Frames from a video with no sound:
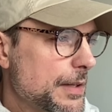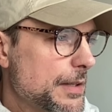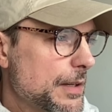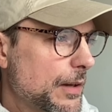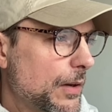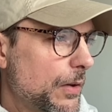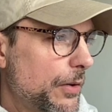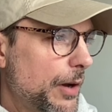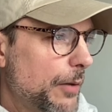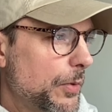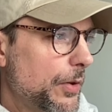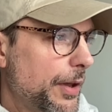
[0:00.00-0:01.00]
color I
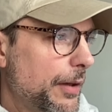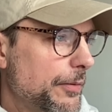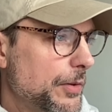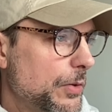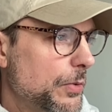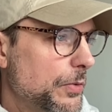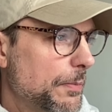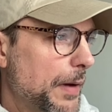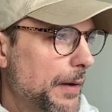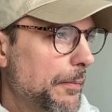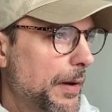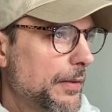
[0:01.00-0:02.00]
would have used by
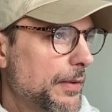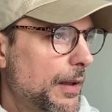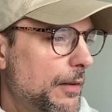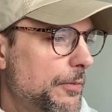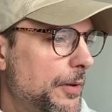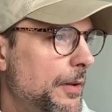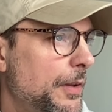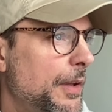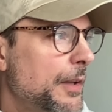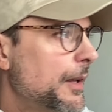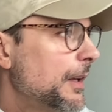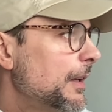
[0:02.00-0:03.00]
myself.
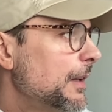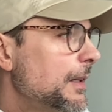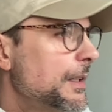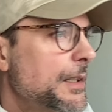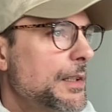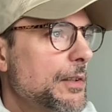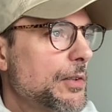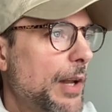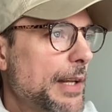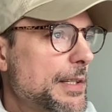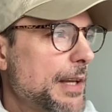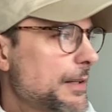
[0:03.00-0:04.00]
So
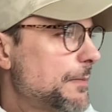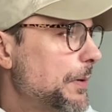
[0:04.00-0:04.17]
let's just push